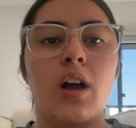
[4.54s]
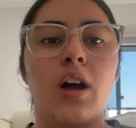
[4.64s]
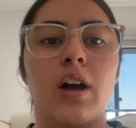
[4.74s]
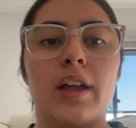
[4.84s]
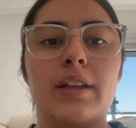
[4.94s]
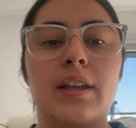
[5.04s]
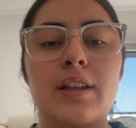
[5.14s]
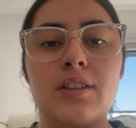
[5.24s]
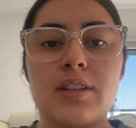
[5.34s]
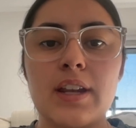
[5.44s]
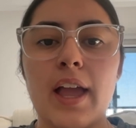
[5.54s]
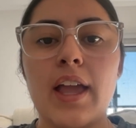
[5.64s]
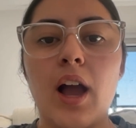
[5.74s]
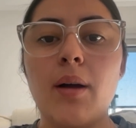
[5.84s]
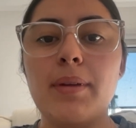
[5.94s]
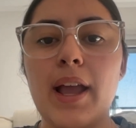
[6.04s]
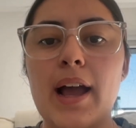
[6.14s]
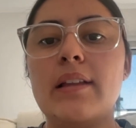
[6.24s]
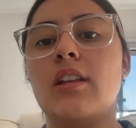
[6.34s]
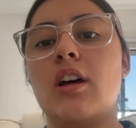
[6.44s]
Hi, and today I'll be
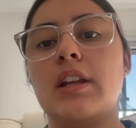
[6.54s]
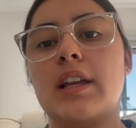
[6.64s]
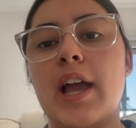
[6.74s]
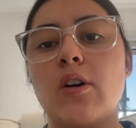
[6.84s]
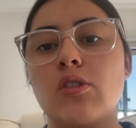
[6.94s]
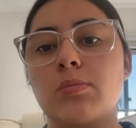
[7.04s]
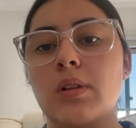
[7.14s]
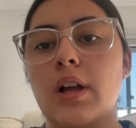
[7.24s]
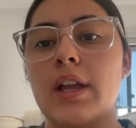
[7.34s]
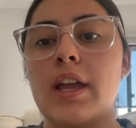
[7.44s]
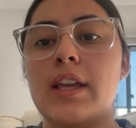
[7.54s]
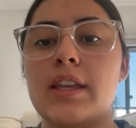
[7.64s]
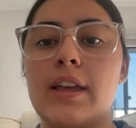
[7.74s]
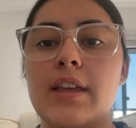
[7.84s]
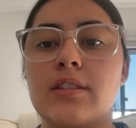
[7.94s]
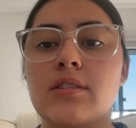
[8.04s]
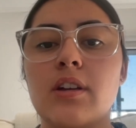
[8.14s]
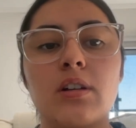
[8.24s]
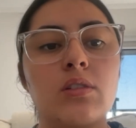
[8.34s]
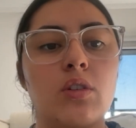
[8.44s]
outlining how I apply a key
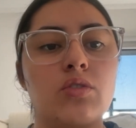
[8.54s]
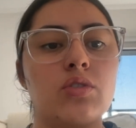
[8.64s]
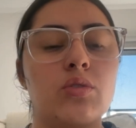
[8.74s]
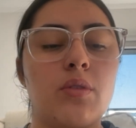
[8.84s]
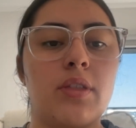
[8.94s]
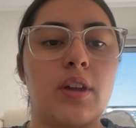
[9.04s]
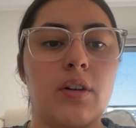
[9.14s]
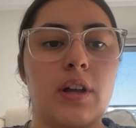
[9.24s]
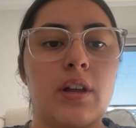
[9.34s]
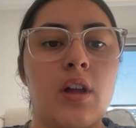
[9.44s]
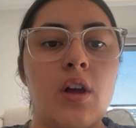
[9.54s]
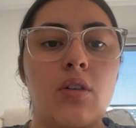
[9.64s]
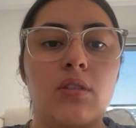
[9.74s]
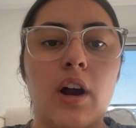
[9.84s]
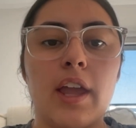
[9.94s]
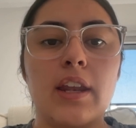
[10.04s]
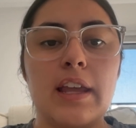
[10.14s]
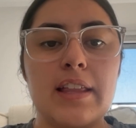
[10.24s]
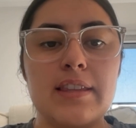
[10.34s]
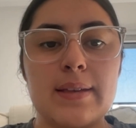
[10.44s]
psychological theory, Ryan
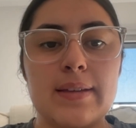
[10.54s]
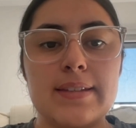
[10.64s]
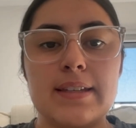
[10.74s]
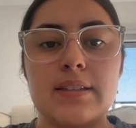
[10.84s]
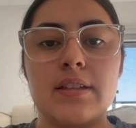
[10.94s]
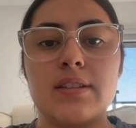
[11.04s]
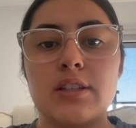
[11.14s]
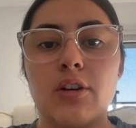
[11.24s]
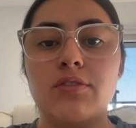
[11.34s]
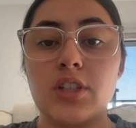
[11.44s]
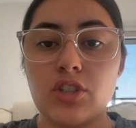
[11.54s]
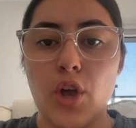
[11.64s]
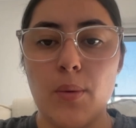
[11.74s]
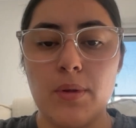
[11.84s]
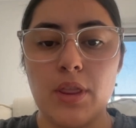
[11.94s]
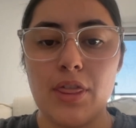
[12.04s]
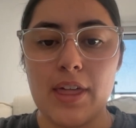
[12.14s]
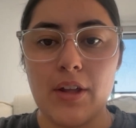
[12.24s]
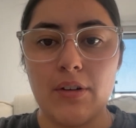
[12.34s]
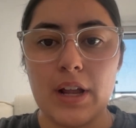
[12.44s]
and Dessie's self-determined
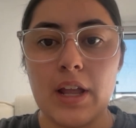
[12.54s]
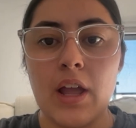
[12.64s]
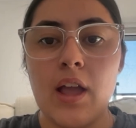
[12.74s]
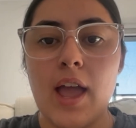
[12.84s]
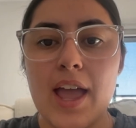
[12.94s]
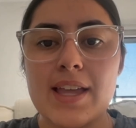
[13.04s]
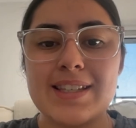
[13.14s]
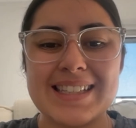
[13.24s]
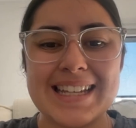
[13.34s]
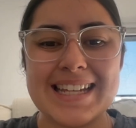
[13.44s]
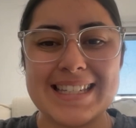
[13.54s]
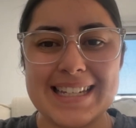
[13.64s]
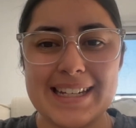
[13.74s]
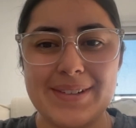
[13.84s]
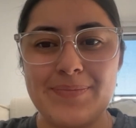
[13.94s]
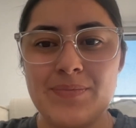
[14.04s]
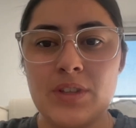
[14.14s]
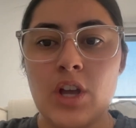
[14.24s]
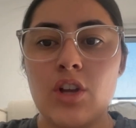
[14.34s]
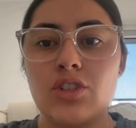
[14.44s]
theory, SDT,
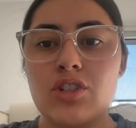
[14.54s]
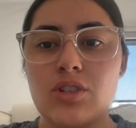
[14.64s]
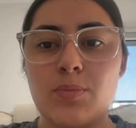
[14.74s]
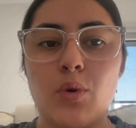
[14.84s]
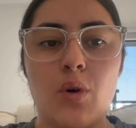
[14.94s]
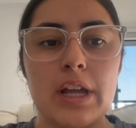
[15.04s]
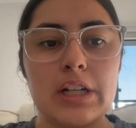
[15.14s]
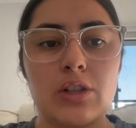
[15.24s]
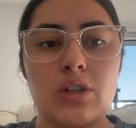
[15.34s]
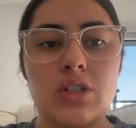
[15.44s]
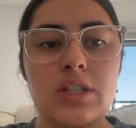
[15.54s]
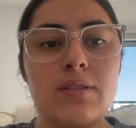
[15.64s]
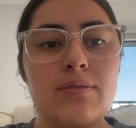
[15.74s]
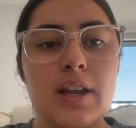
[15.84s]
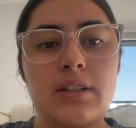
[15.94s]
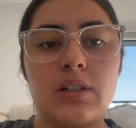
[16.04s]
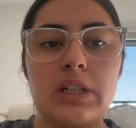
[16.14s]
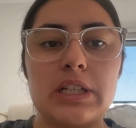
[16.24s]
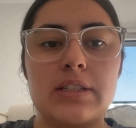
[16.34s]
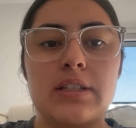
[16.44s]
to support inclusive and
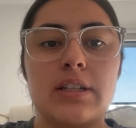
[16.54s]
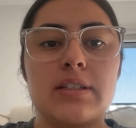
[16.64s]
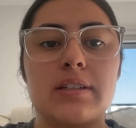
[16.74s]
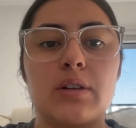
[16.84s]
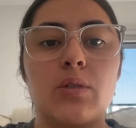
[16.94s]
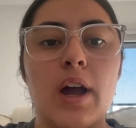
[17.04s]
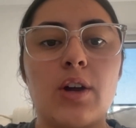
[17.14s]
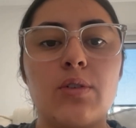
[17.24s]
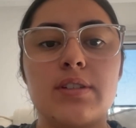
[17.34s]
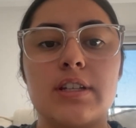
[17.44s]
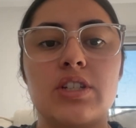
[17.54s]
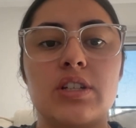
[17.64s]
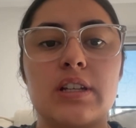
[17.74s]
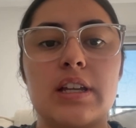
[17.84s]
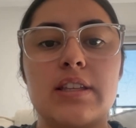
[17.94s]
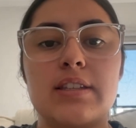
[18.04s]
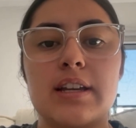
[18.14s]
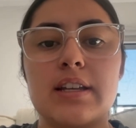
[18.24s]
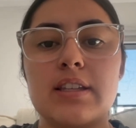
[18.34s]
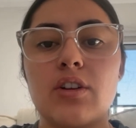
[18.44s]
holistic skill acquisition in
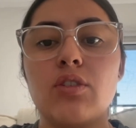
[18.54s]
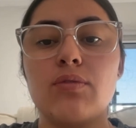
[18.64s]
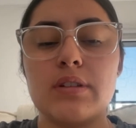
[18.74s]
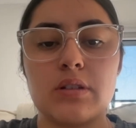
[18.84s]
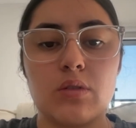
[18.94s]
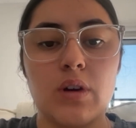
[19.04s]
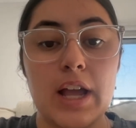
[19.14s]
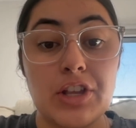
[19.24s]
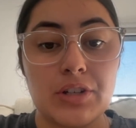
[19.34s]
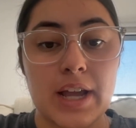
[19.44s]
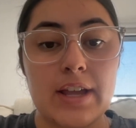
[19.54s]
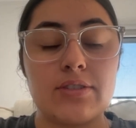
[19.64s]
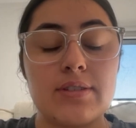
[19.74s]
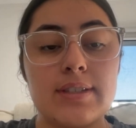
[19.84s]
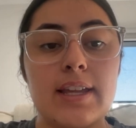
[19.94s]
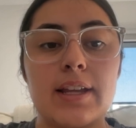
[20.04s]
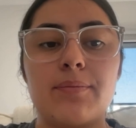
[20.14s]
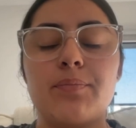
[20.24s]
secondary physical education setting.